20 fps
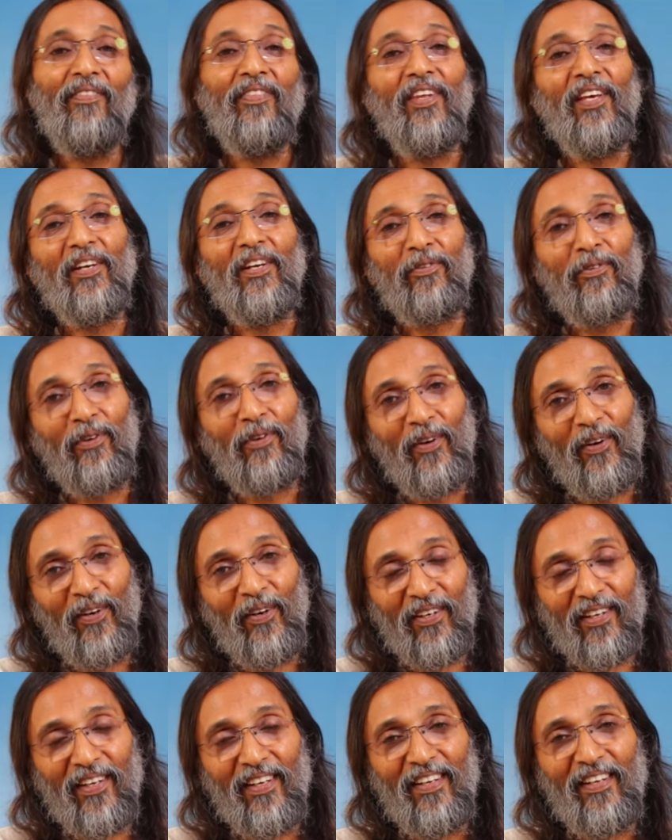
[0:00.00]

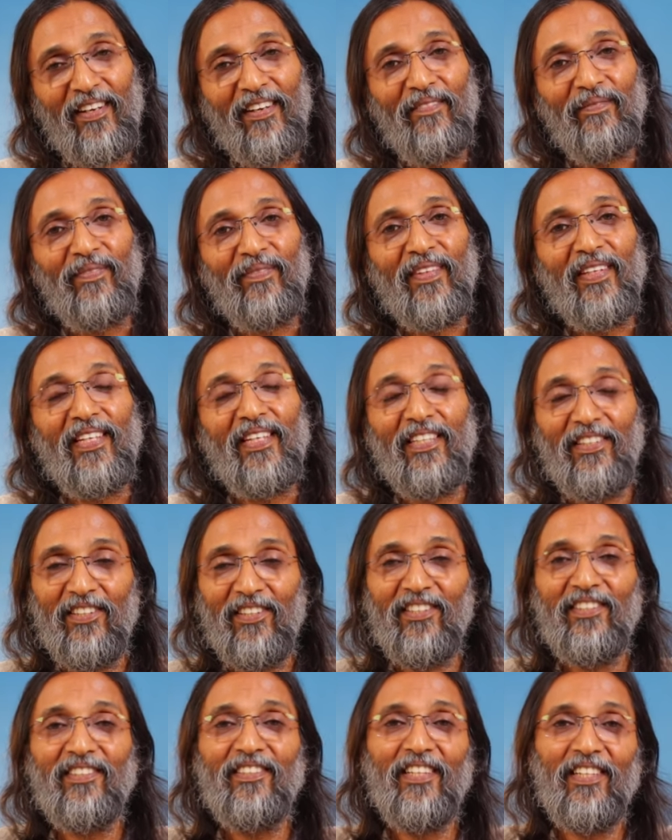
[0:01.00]
Therefore, it
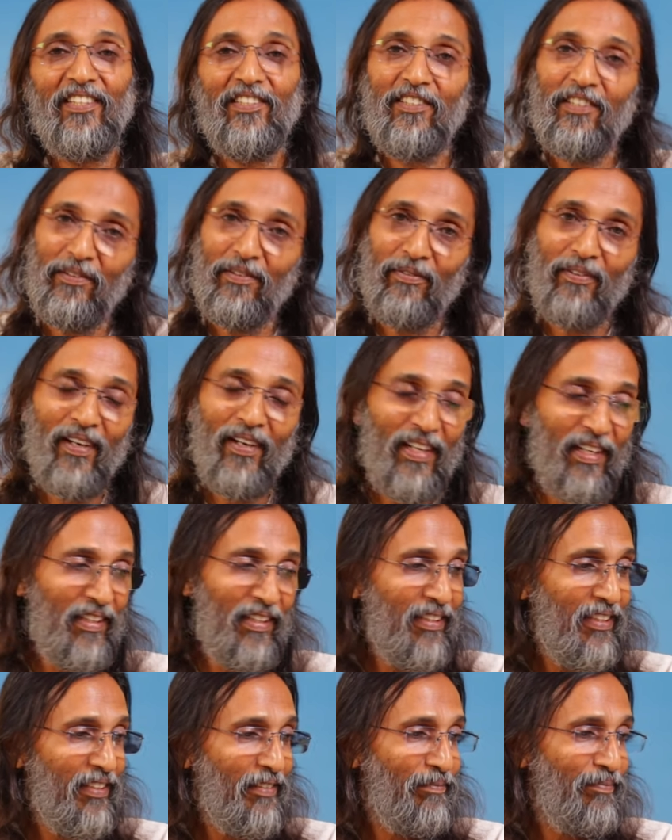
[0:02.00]
is
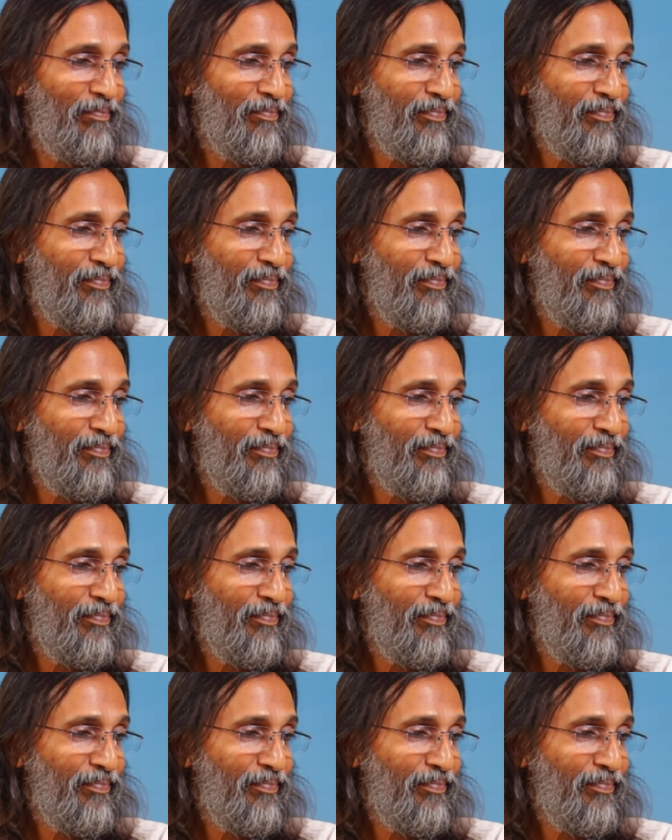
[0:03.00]
justified.